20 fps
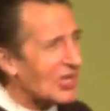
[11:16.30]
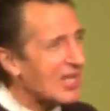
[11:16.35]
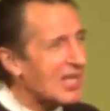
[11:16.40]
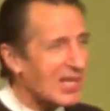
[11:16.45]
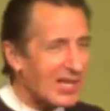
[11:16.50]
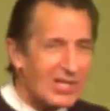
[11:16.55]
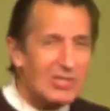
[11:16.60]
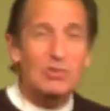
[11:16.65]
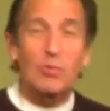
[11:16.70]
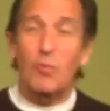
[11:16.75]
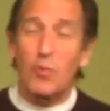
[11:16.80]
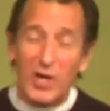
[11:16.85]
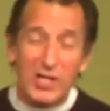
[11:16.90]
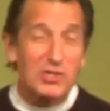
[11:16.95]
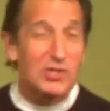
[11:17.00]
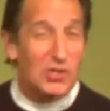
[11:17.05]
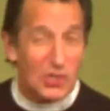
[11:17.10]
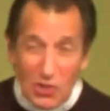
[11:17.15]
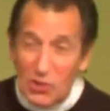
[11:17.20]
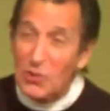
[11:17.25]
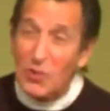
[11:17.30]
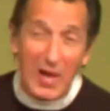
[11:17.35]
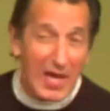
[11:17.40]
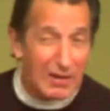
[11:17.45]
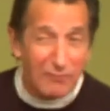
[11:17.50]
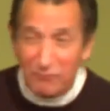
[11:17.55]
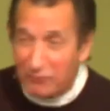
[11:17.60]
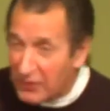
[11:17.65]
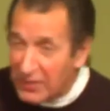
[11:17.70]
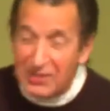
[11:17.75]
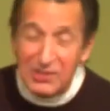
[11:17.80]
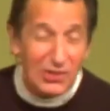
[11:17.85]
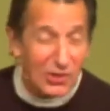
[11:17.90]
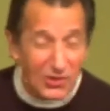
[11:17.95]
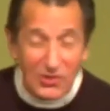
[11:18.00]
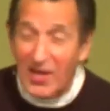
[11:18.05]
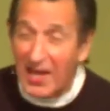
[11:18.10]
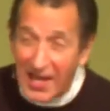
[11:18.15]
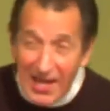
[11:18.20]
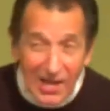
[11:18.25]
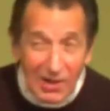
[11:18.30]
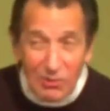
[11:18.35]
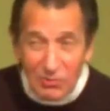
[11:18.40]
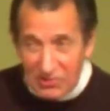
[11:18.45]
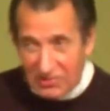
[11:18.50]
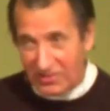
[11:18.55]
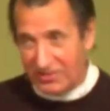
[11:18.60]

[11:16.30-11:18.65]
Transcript: is what you have figured out.